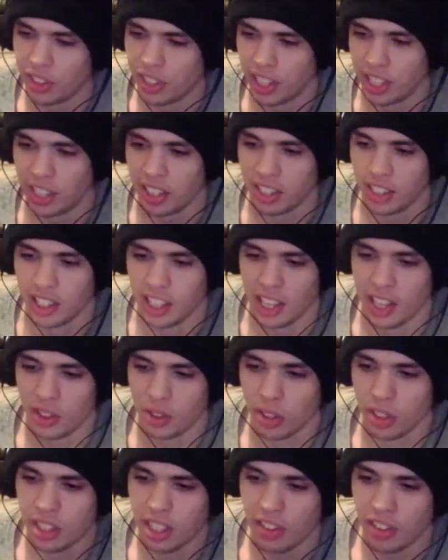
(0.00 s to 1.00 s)
And like
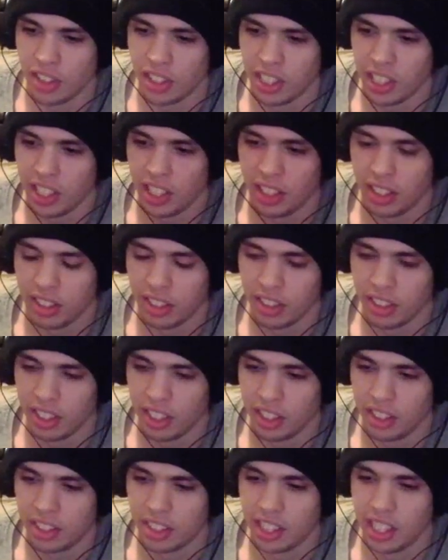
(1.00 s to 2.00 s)
Android 17,
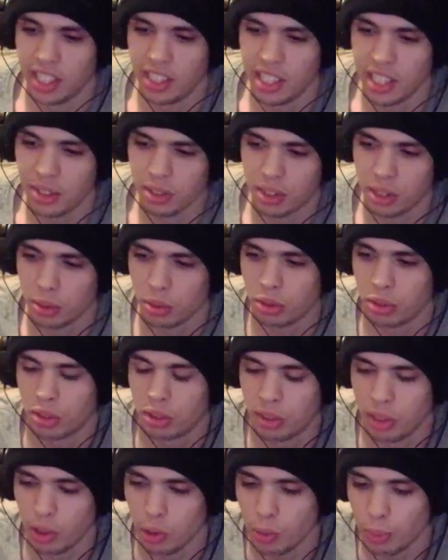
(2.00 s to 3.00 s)
he sounds so
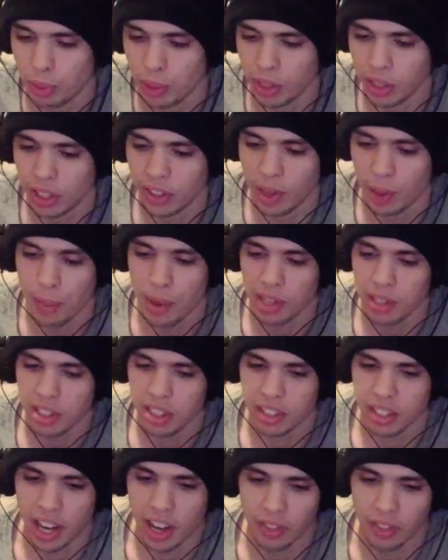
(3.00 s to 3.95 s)
stupid, and they messed his